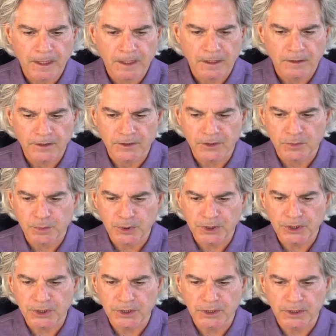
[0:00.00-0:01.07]
This is
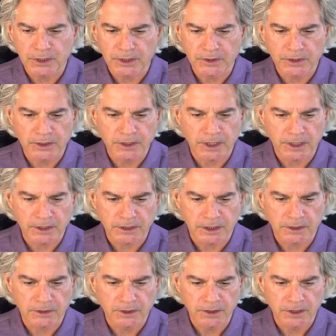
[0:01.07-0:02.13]
pushing the text
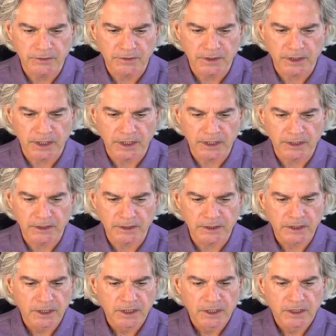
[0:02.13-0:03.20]
on 2 different
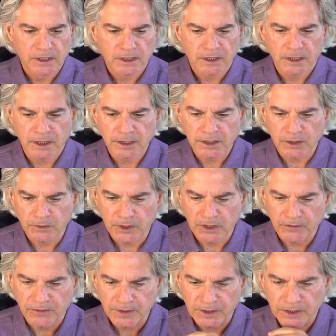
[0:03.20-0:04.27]
lines. Easy way to
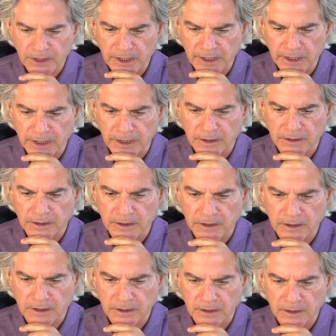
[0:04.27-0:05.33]
fix that.
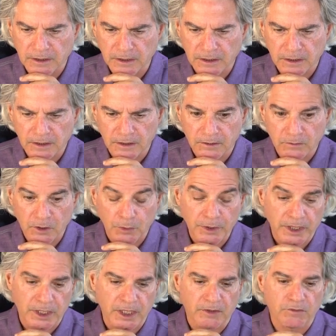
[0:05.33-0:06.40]
Well, we
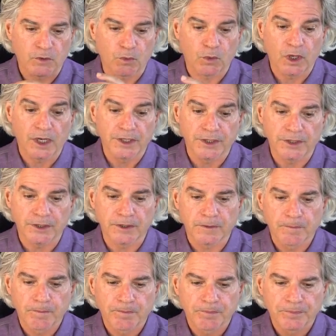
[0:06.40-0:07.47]
can have a
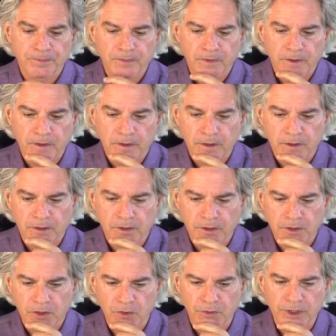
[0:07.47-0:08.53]
wider
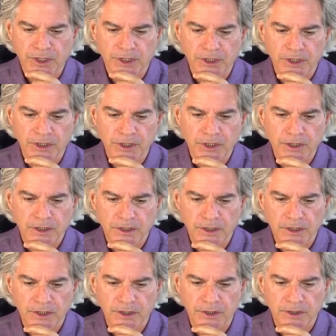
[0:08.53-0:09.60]
screen
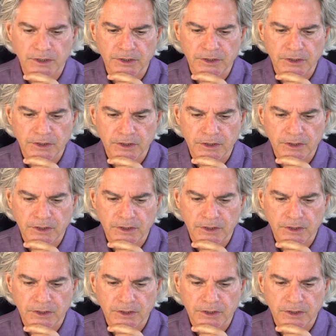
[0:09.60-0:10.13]
here.